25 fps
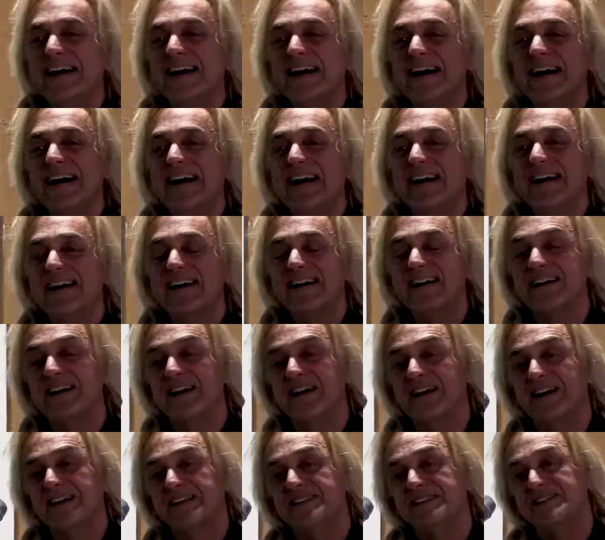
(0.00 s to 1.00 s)

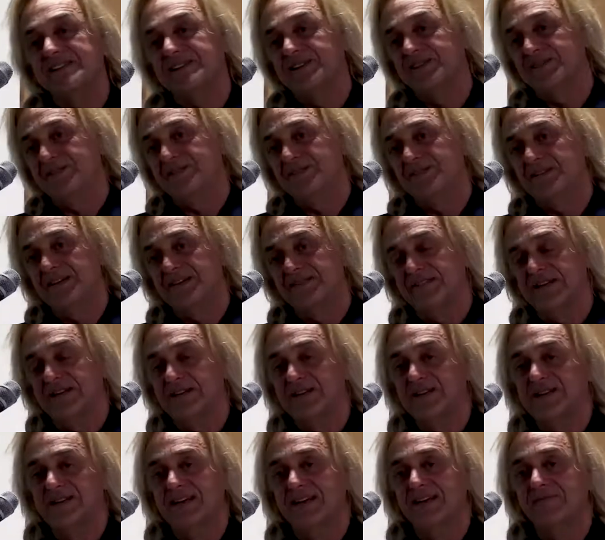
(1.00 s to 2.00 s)
And so
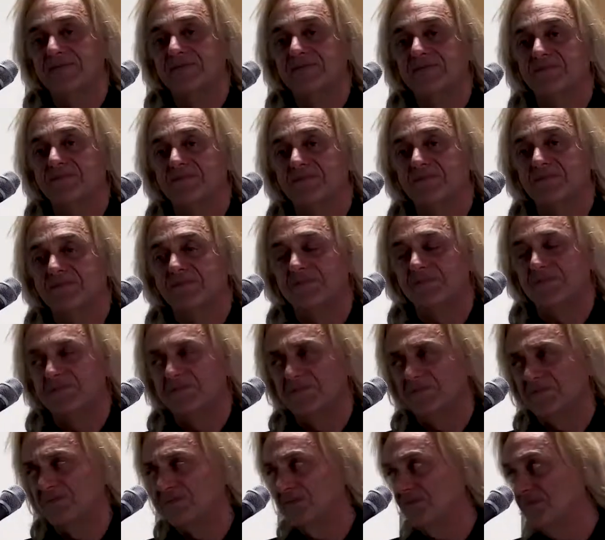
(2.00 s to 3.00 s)
eventually I
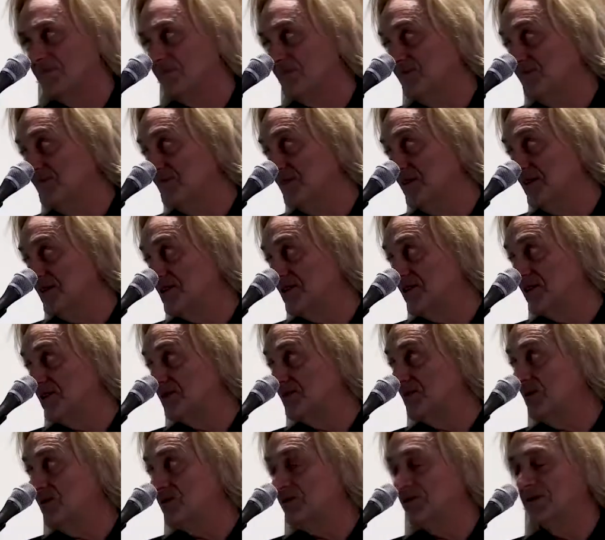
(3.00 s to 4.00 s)
finished this
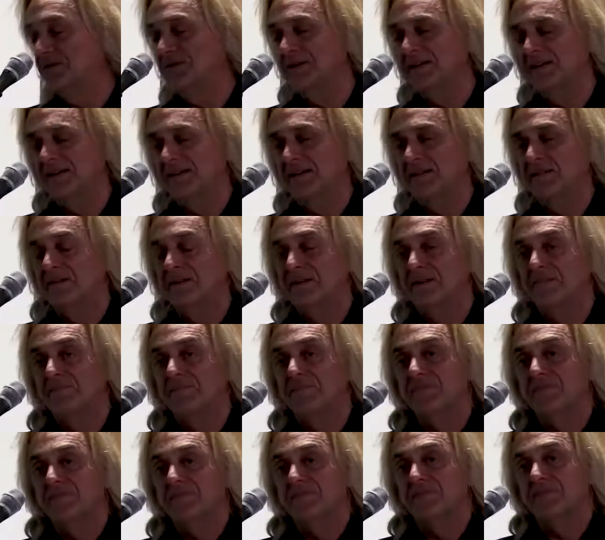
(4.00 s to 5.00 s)
book to really
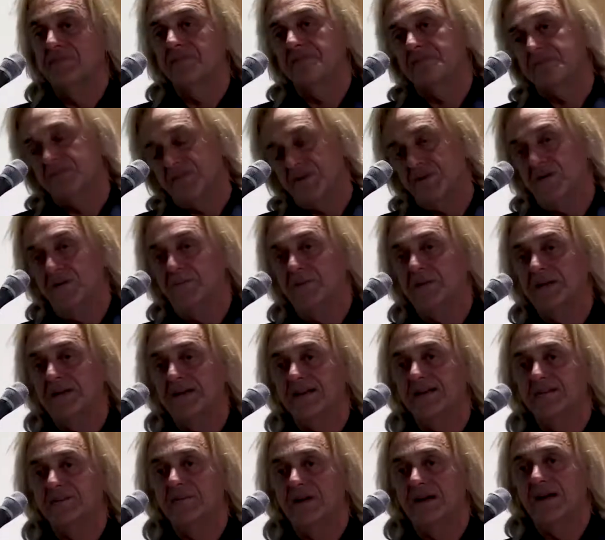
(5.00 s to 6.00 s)

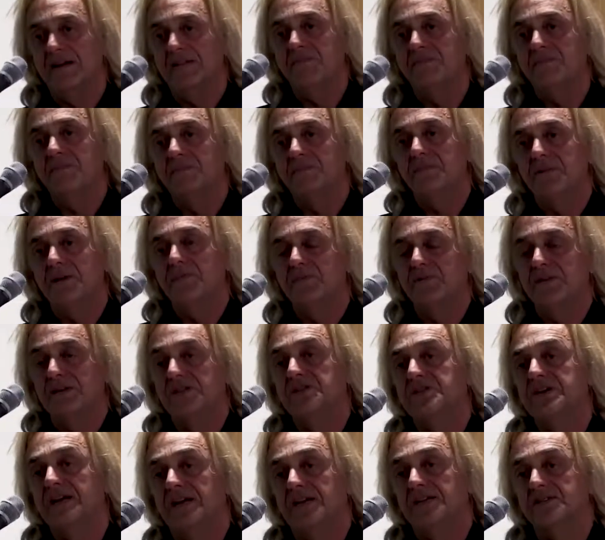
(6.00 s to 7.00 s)
complete my
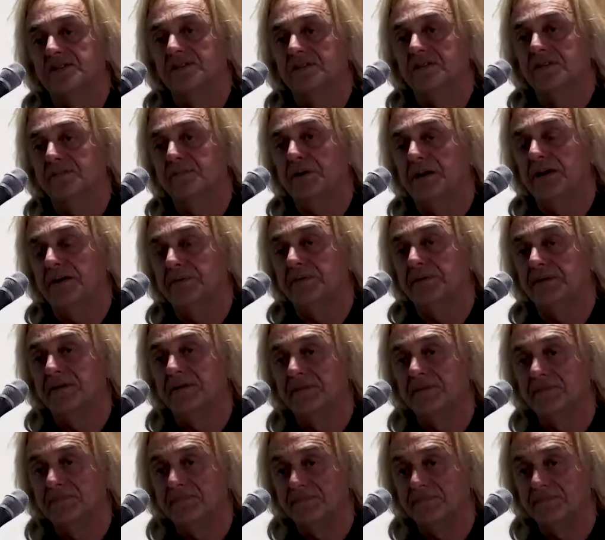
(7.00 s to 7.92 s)
appreciation of Piper.